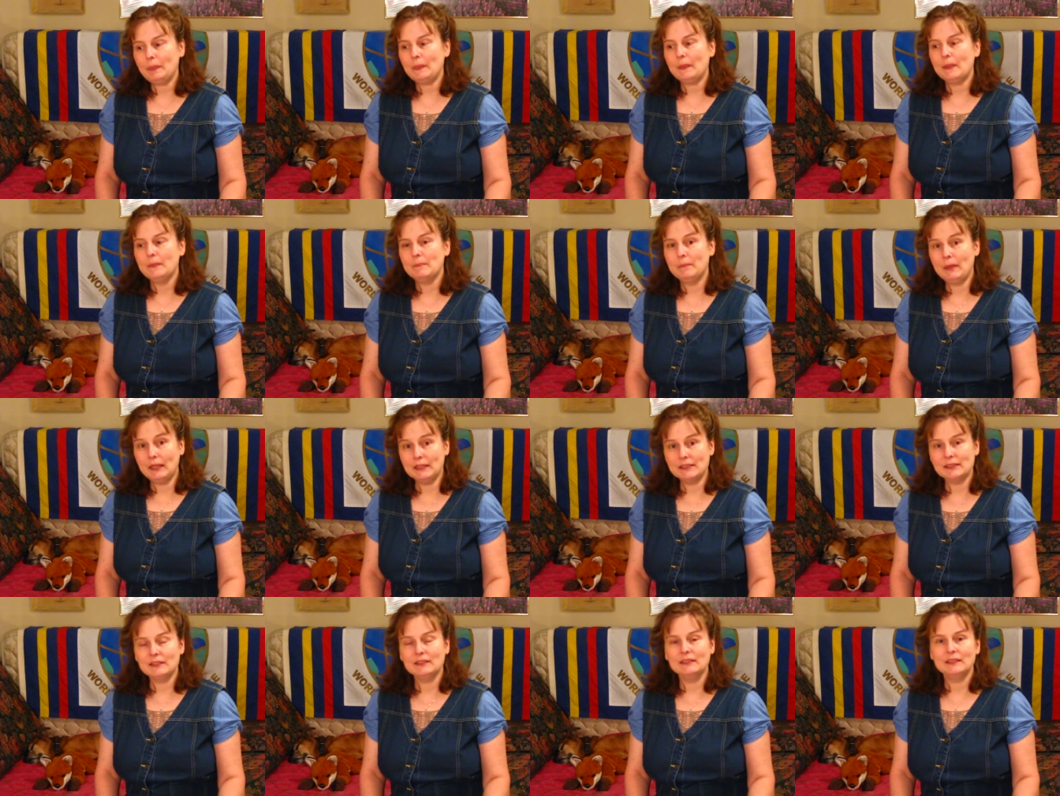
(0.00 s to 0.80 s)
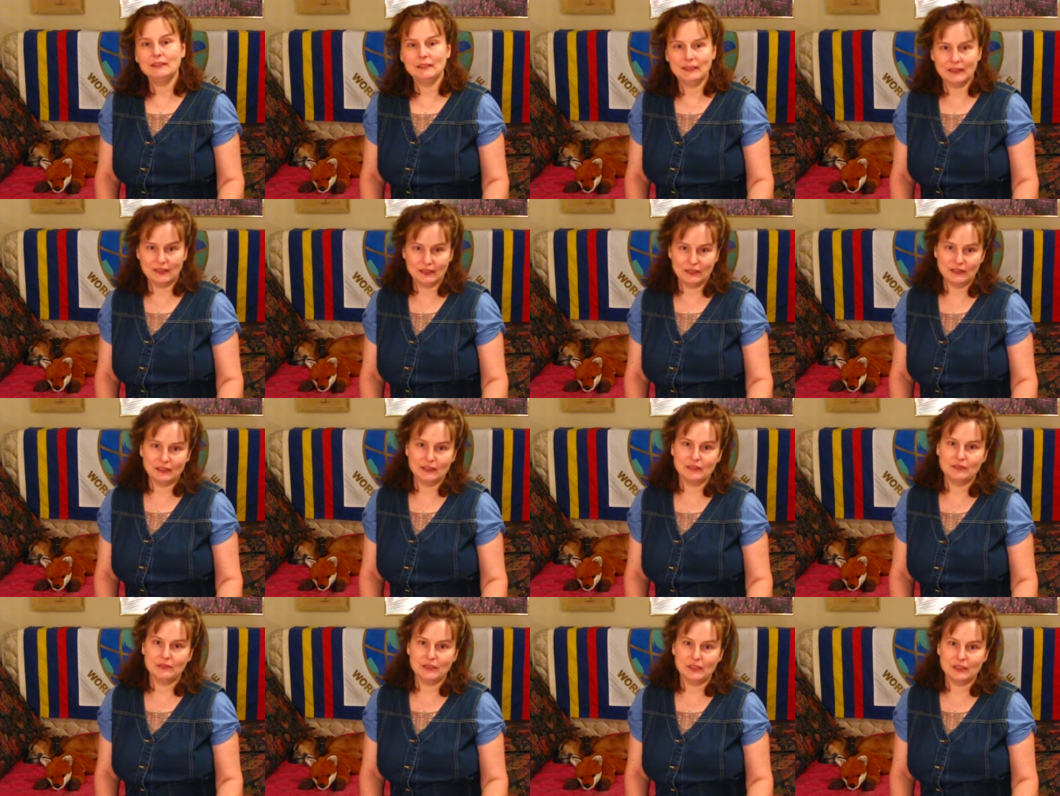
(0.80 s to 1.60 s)
Mental, legal,
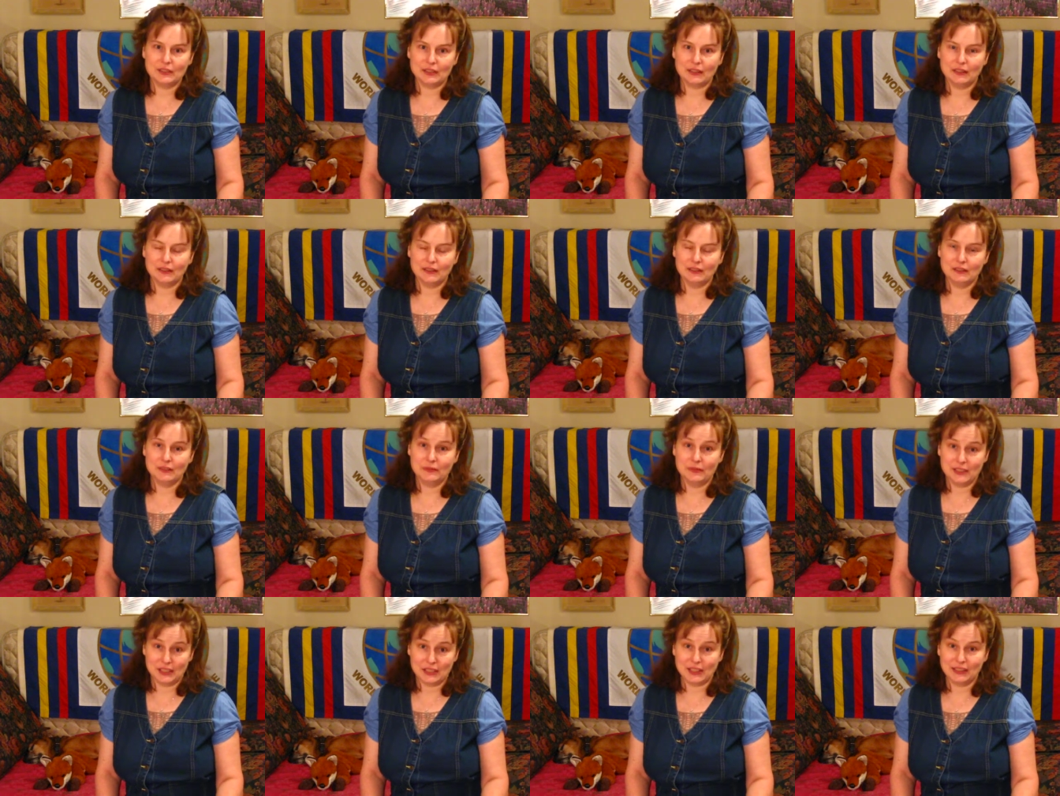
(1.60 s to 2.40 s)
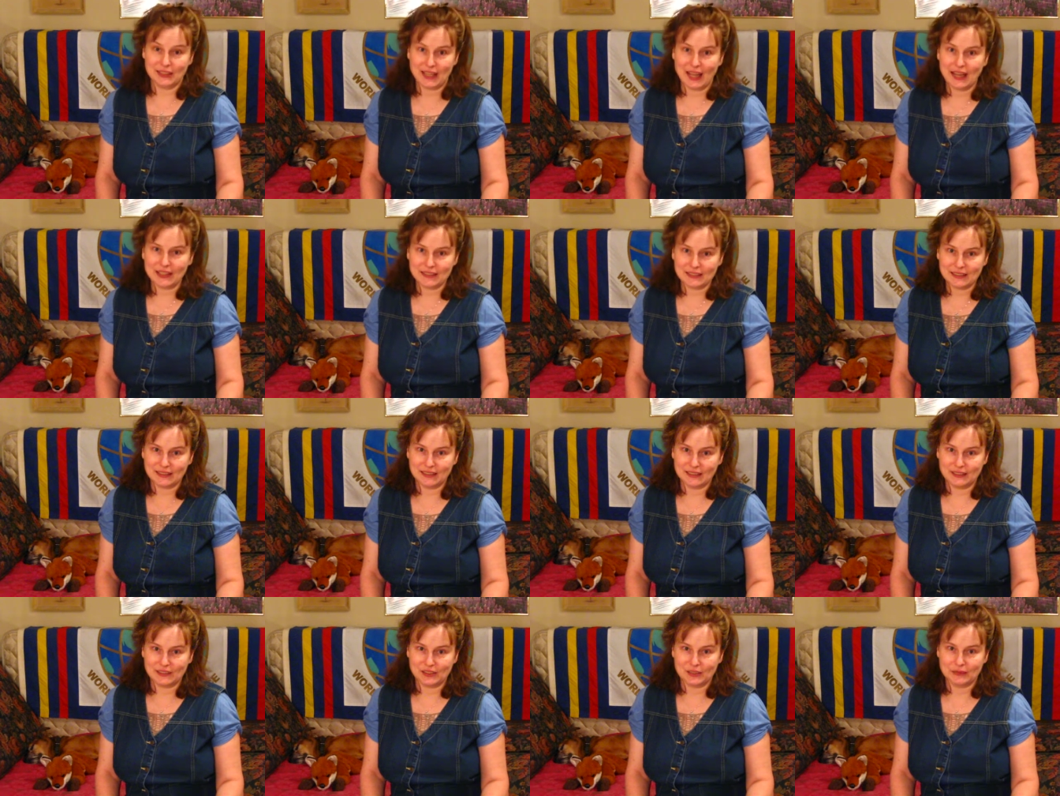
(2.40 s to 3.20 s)
and physical
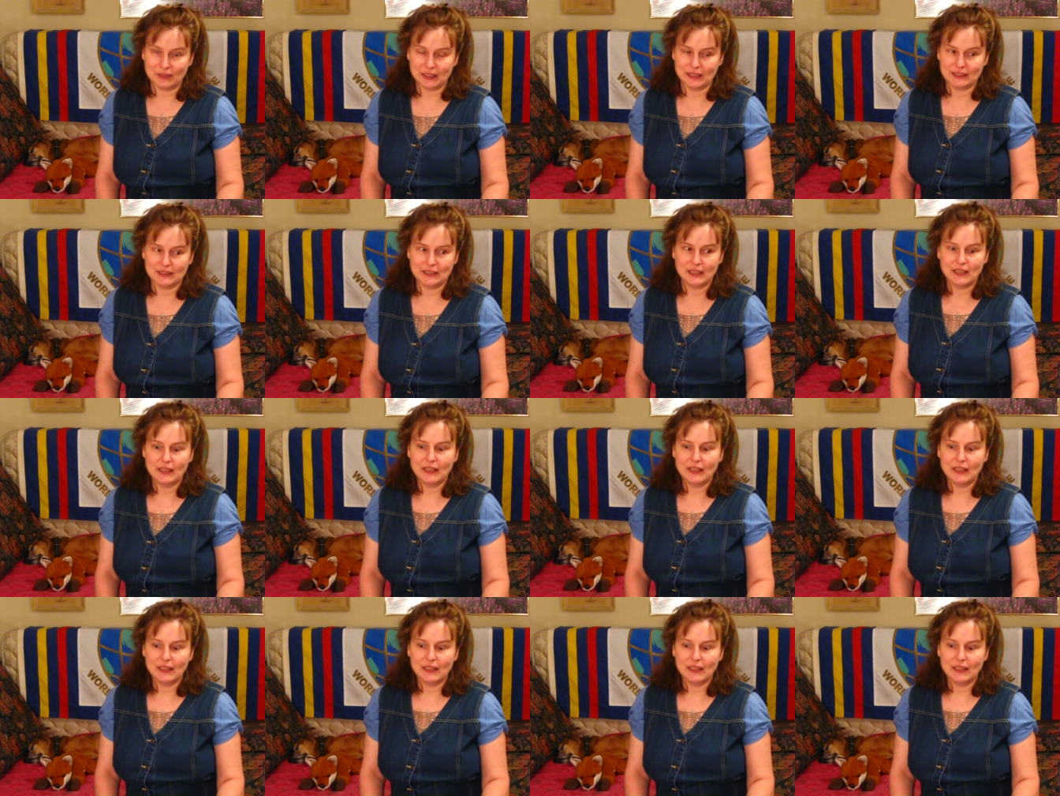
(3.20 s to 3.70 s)
escalators of violence.